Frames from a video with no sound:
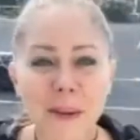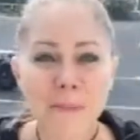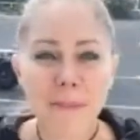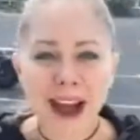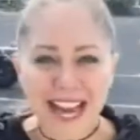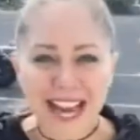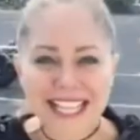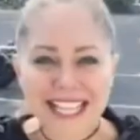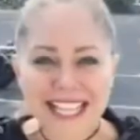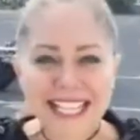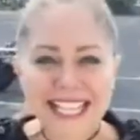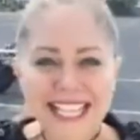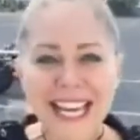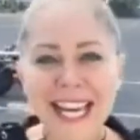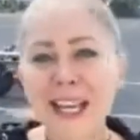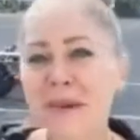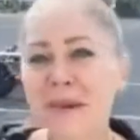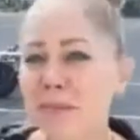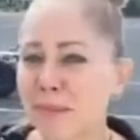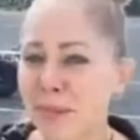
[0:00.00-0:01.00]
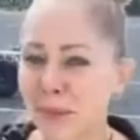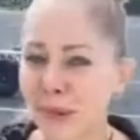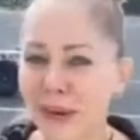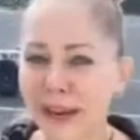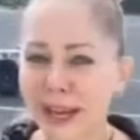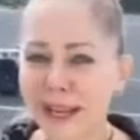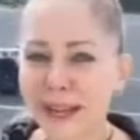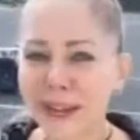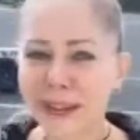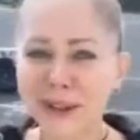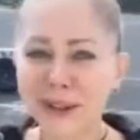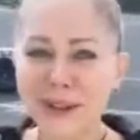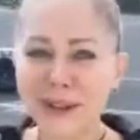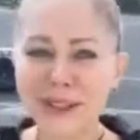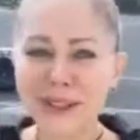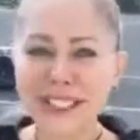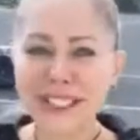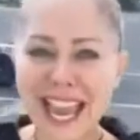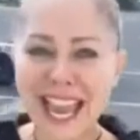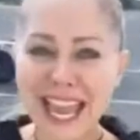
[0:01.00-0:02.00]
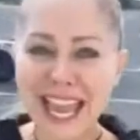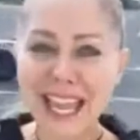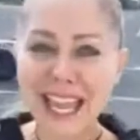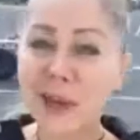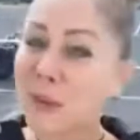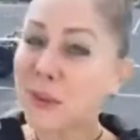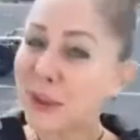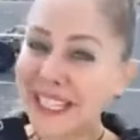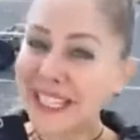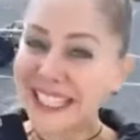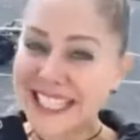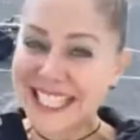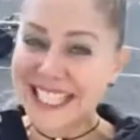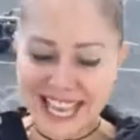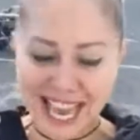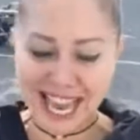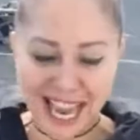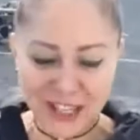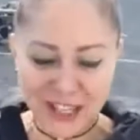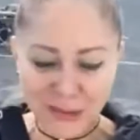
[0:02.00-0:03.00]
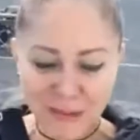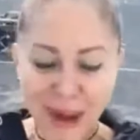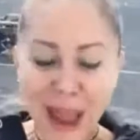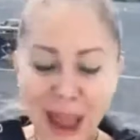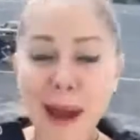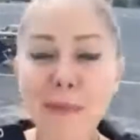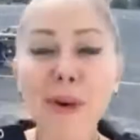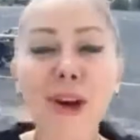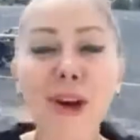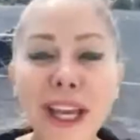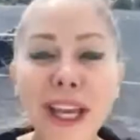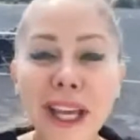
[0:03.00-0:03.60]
Mindset Breakthrough Day with Sandra Bravo